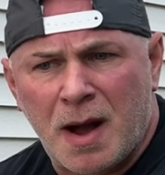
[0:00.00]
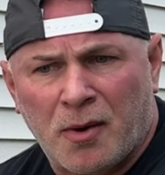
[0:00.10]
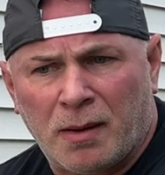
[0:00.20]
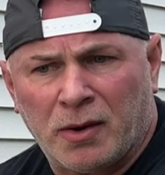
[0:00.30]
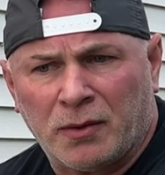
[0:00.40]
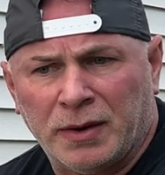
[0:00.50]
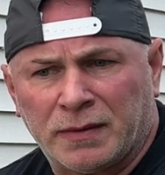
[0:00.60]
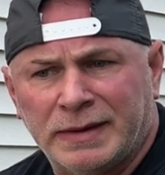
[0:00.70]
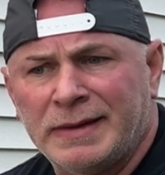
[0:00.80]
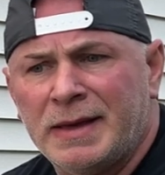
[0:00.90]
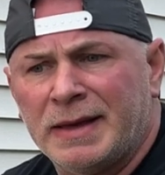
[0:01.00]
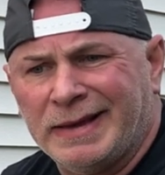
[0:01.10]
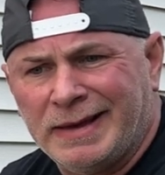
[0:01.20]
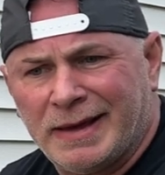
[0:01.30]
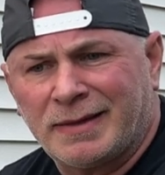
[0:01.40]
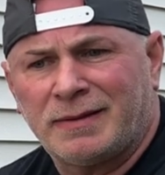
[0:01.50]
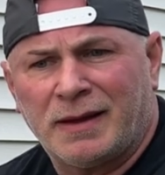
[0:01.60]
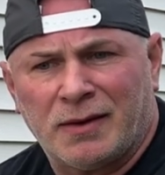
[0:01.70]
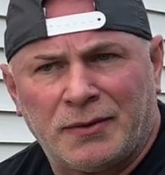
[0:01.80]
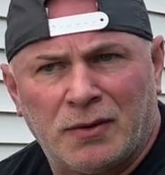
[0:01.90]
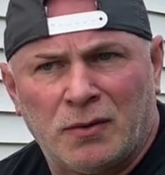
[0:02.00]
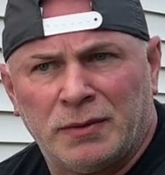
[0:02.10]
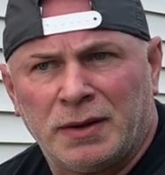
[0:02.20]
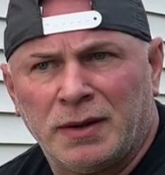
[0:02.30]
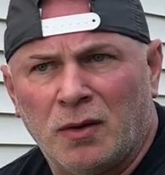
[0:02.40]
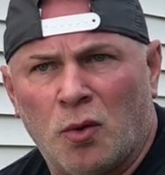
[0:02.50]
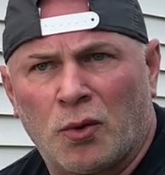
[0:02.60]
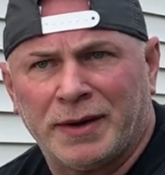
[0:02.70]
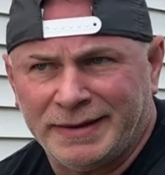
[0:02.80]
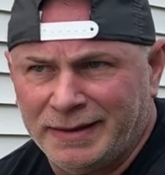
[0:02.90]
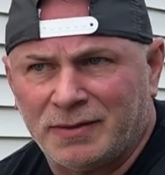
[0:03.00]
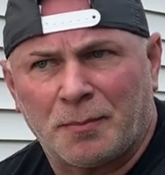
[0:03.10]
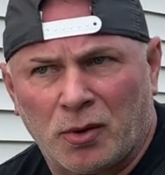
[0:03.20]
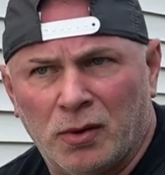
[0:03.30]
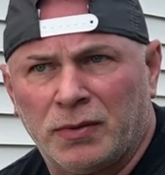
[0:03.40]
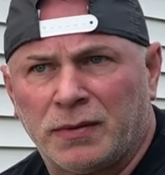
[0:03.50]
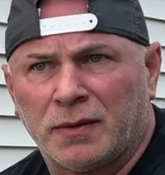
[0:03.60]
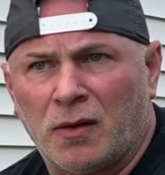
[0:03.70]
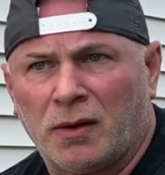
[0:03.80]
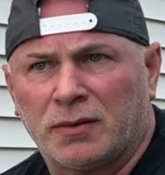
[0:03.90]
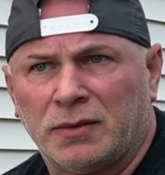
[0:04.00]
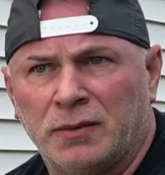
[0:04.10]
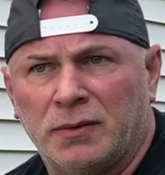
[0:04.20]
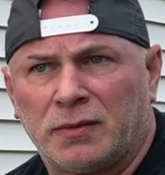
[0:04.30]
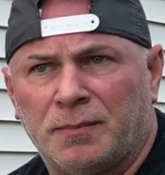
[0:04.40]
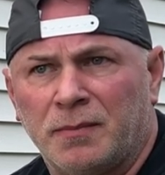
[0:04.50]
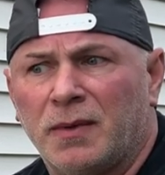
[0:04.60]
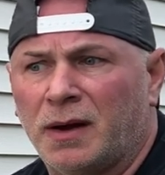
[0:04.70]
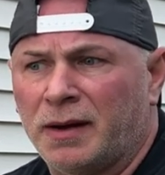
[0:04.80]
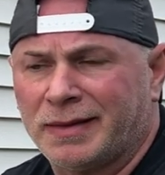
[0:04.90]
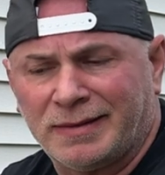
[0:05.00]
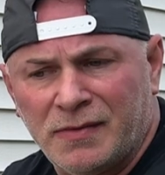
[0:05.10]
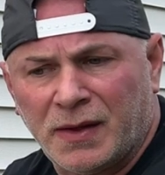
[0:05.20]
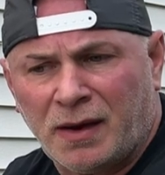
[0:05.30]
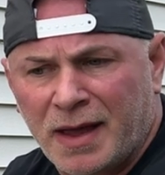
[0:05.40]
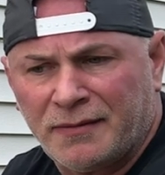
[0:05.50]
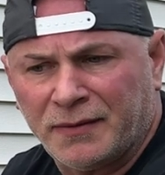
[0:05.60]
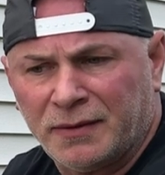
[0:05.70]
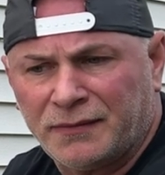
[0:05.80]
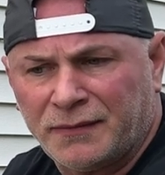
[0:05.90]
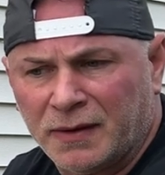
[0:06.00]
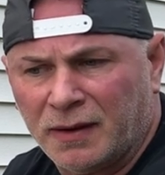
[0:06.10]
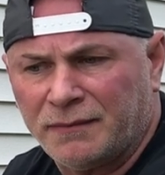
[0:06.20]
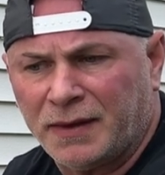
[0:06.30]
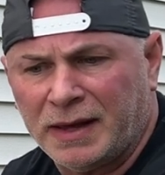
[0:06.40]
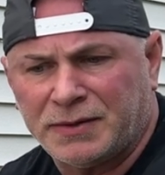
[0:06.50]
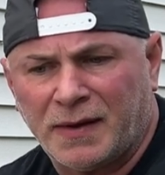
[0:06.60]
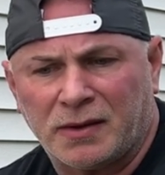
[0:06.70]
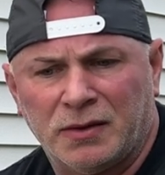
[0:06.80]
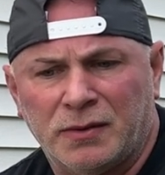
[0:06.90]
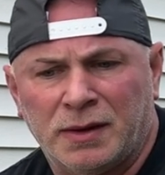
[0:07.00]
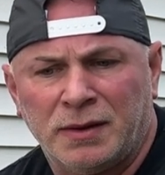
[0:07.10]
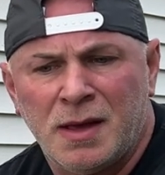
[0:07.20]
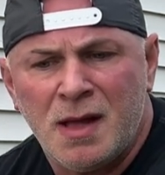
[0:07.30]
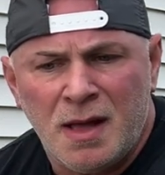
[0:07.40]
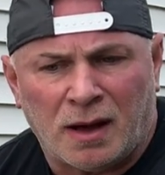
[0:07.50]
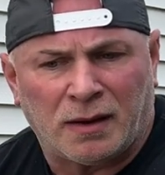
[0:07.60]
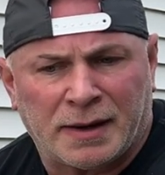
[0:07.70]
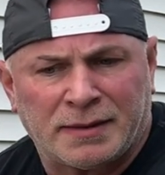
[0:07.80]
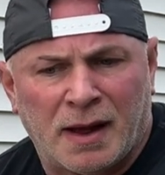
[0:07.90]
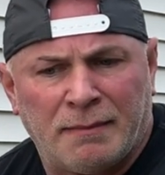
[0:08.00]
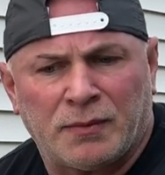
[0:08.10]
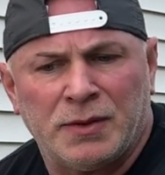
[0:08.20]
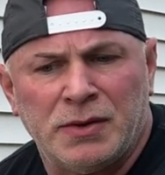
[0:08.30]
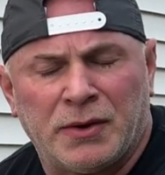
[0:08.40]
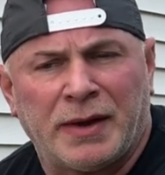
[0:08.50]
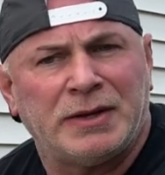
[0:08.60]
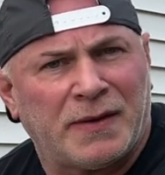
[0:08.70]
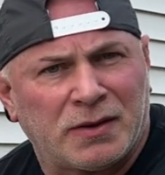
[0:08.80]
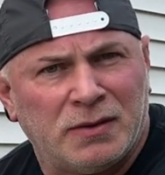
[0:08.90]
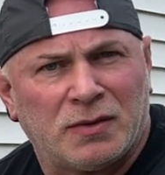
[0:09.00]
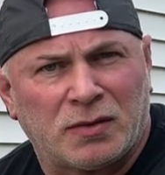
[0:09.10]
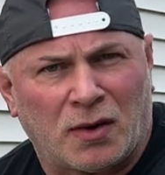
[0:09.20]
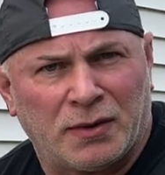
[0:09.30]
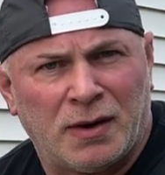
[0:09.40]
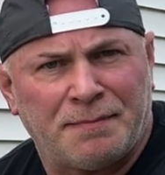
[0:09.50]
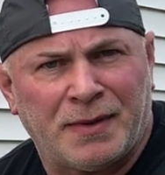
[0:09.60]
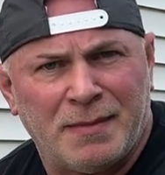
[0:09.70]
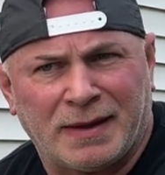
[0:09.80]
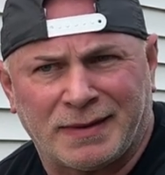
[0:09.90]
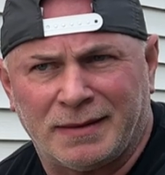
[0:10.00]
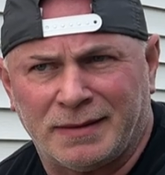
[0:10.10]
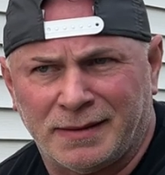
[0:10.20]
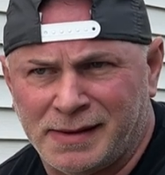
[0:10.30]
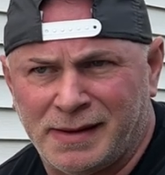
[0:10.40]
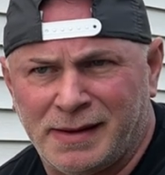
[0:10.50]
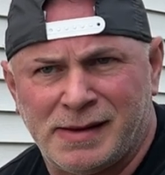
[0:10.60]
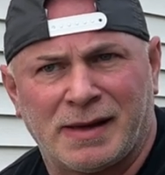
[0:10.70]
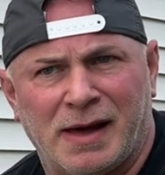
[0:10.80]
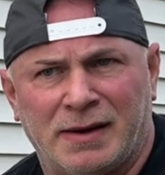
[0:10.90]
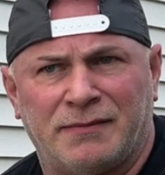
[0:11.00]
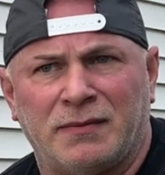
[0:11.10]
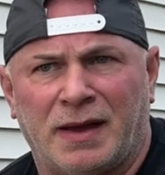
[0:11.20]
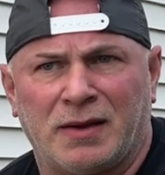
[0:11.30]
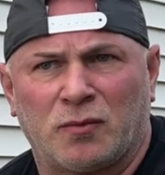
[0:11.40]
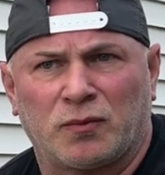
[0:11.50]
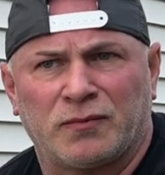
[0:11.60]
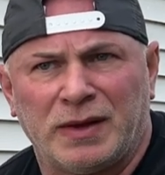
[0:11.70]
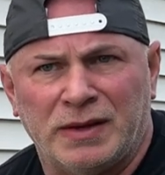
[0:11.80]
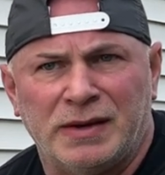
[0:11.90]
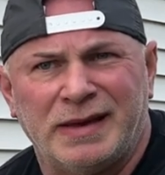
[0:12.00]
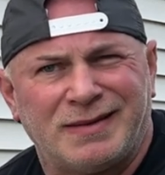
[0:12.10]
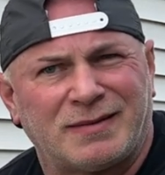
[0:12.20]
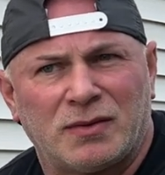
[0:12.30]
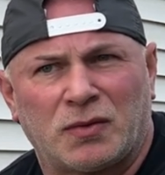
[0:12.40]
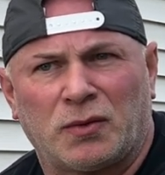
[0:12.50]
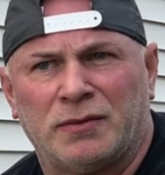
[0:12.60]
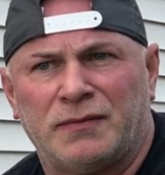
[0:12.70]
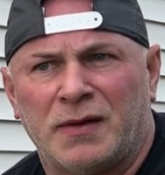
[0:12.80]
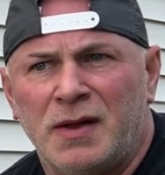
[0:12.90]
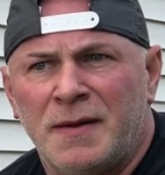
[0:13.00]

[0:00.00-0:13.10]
primary reason. Yes, they are known, or at least the pros are to uh, extend the life of, of the HVAC unit. A lot of times when you hear HVAC units start up, they make that eh, kind of like an instant sort of